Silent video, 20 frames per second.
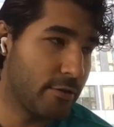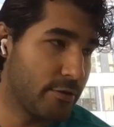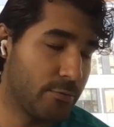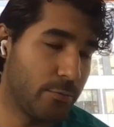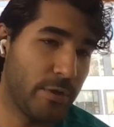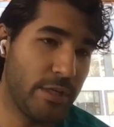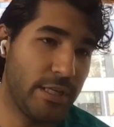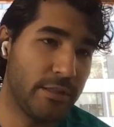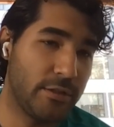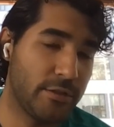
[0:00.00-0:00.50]

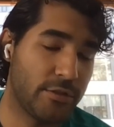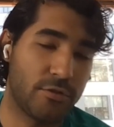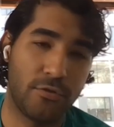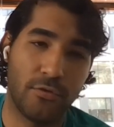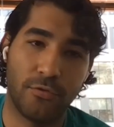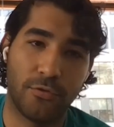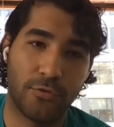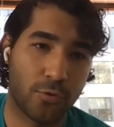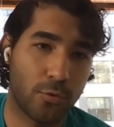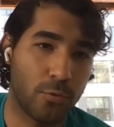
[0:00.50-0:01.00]
because we there's
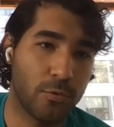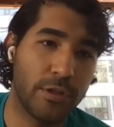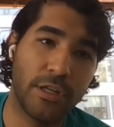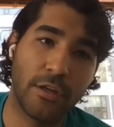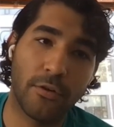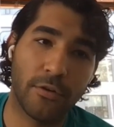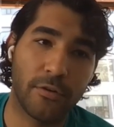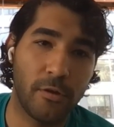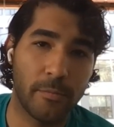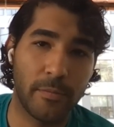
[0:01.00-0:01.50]
truly
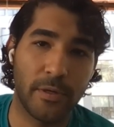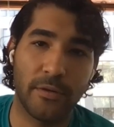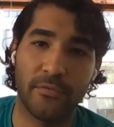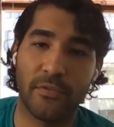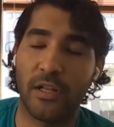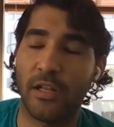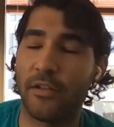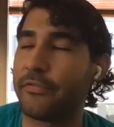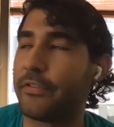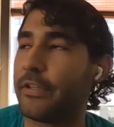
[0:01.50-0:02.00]
no human
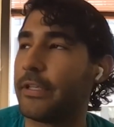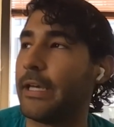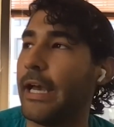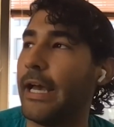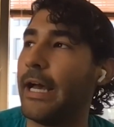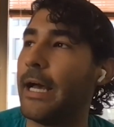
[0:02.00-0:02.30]
involved.